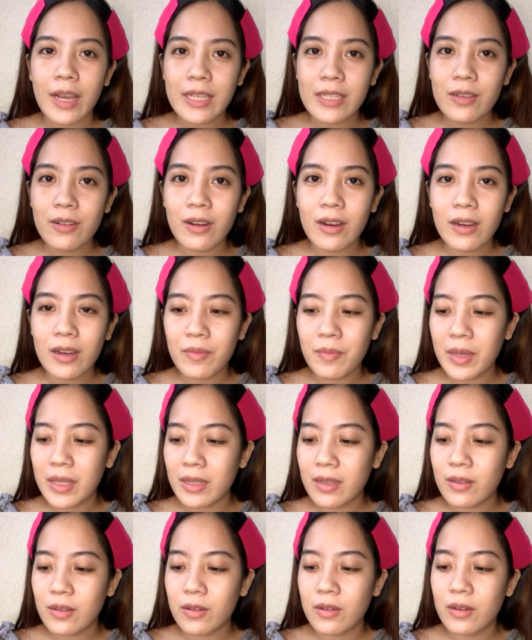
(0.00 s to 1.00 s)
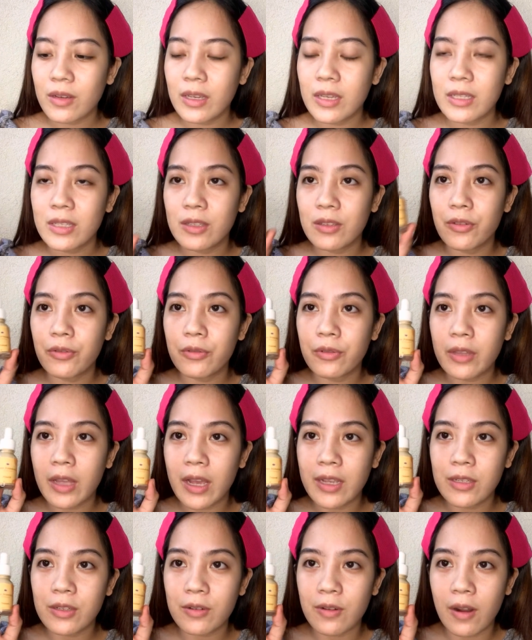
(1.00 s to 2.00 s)
yung gagamitin ko is yung
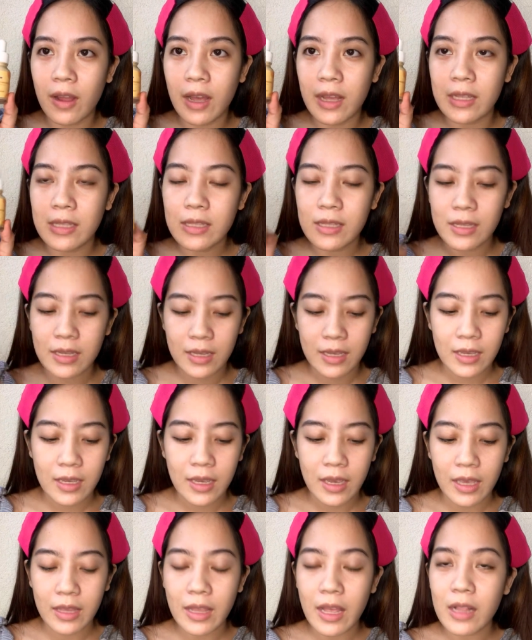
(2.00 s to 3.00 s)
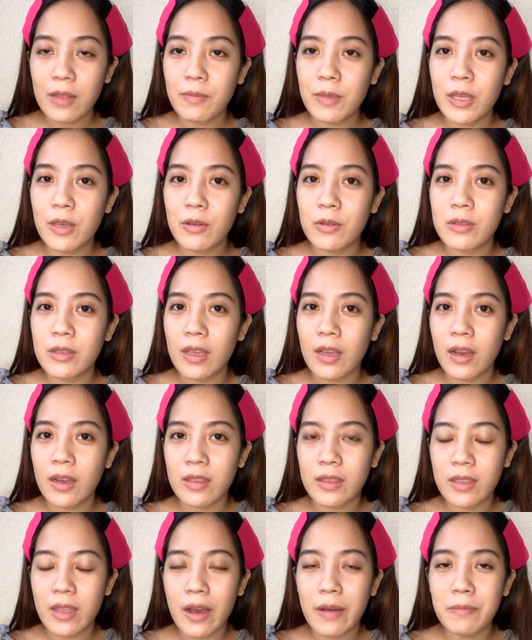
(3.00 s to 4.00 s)
natural. And I'll be using a
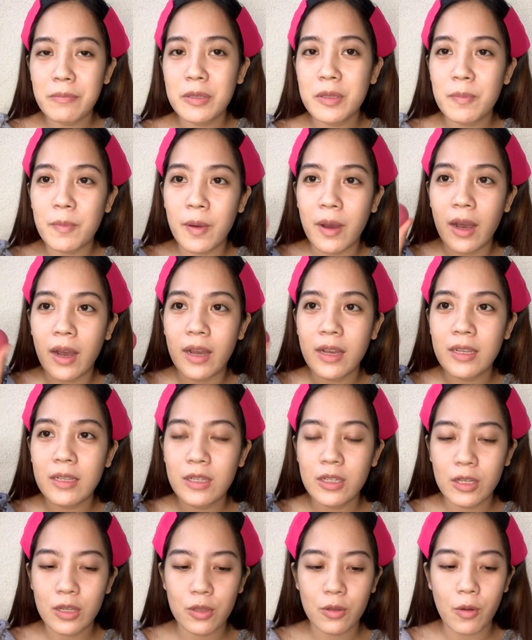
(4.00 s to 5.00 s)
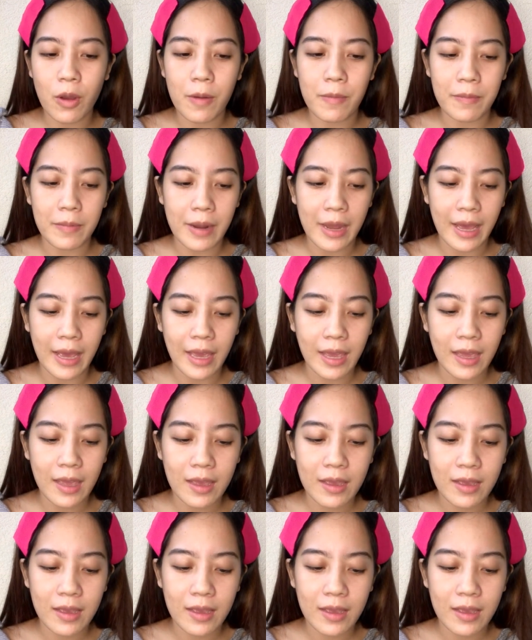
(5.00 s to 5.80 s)
damp sponge to apply.